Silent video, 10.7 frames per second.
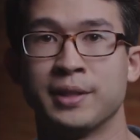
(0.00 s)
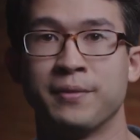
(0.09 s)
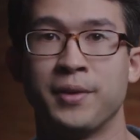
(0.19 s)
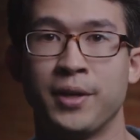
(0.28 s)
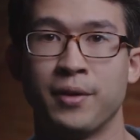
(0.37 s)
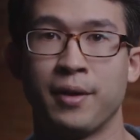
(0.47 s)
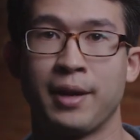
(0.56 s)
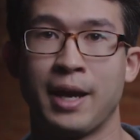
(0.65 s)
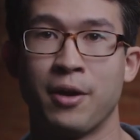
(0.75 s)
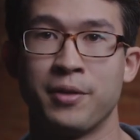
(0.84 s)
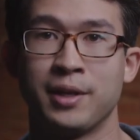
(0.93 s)
and figure out
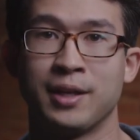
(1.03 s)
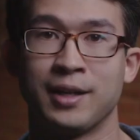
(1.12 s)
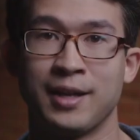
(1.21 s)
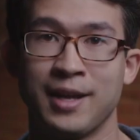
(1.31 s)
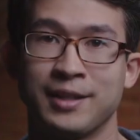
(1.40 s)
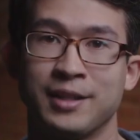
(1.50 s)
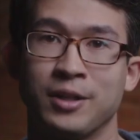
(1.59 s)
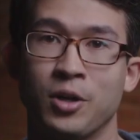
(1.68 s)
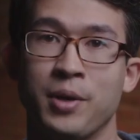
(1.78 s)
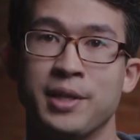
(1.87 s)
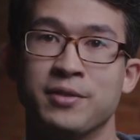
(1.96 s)
how they can connect in a
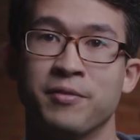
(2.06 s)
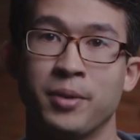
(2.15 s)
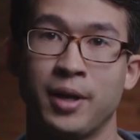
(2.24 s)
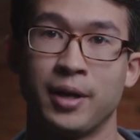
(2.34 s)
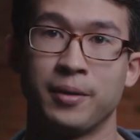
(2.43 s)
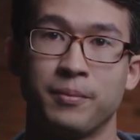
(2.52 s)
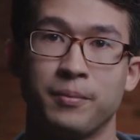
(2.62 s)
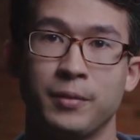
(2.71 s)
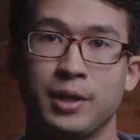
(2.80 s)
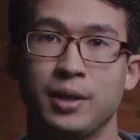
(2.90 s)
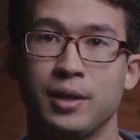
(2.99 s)
cohesive plot.
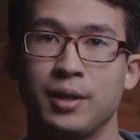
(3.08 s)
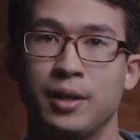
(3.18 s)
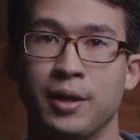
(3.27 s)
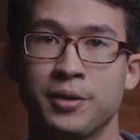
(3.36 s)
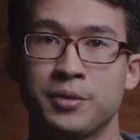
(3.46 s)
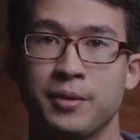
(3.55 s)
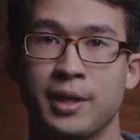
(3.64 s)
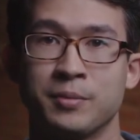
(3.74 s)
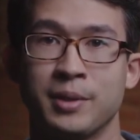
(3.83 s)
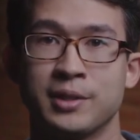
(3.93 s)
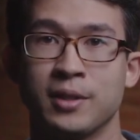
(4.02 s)
I also
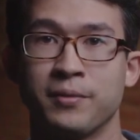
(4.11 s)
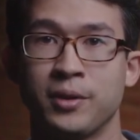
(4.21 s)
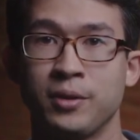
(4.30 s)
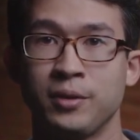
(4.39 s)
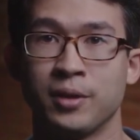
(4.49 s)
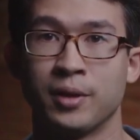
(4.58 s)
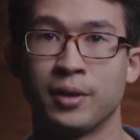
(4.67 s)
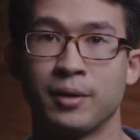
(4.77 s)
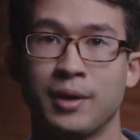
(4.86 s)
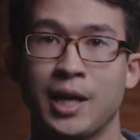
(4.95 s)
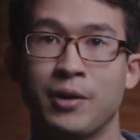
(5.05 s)
ask myself early
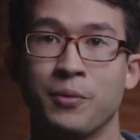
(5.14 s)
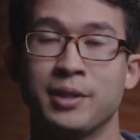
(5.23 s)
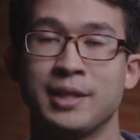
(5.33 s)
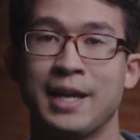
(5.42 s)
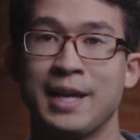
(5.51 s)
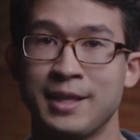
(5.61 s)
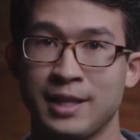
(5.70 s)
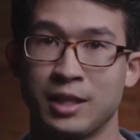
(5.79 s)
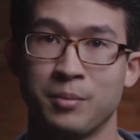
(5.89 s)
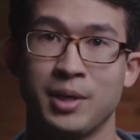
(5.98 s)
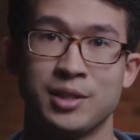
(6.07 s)
on how I want to end the
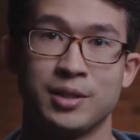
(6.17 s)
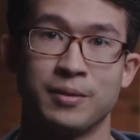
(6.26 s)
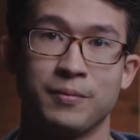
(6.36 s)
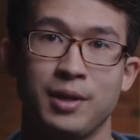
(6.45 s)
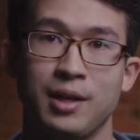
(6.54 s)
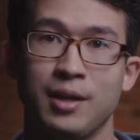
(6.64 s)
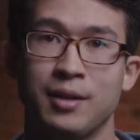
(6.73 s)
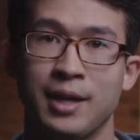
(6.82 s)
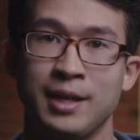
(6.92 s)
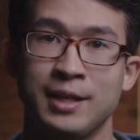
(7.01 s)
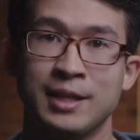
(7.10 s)
animation.
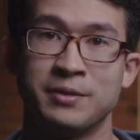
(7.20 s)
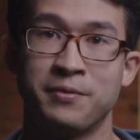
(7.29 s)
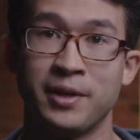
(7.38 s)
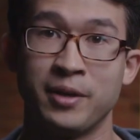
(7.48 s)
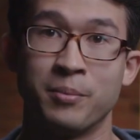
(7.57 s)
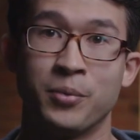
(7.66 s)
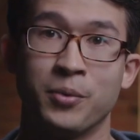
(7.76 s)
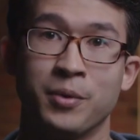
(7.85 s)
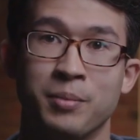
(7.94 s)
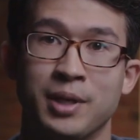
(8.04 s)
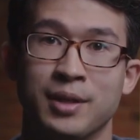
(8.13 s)
The ending is very
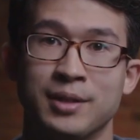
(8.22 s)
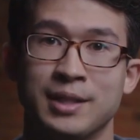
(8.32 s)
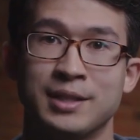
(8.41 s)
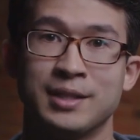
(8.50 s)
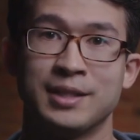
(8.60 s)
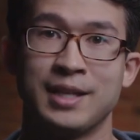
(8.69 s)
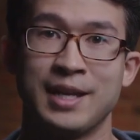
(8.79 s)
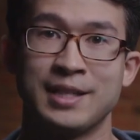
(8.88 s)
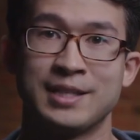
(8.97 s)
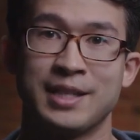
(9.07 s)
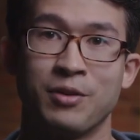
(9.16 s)
important because it's the
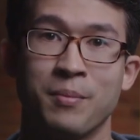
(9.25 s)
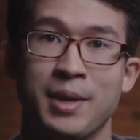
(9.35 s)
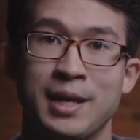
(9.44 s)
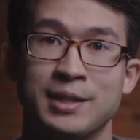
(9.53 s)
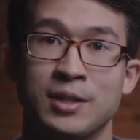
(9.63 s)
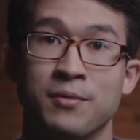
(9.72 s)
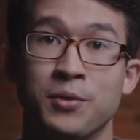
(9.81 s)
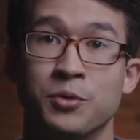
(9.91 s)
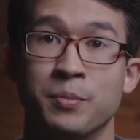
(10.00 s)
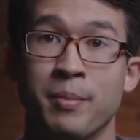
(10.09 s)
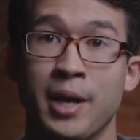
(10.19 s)
taste that remains in the
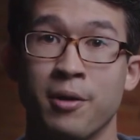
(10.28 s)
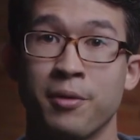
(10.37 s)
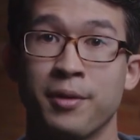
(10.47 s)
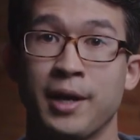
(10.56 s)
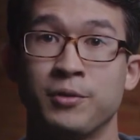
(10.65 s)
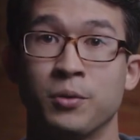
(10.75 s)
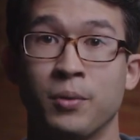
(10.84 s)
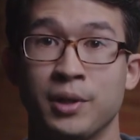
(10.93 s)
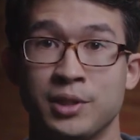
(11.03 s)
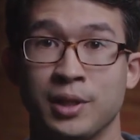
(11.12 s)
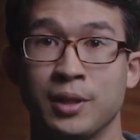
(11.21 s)
viewer's mouth after
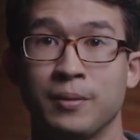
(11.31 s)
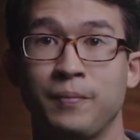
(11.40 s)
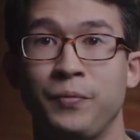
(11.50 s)
watching it.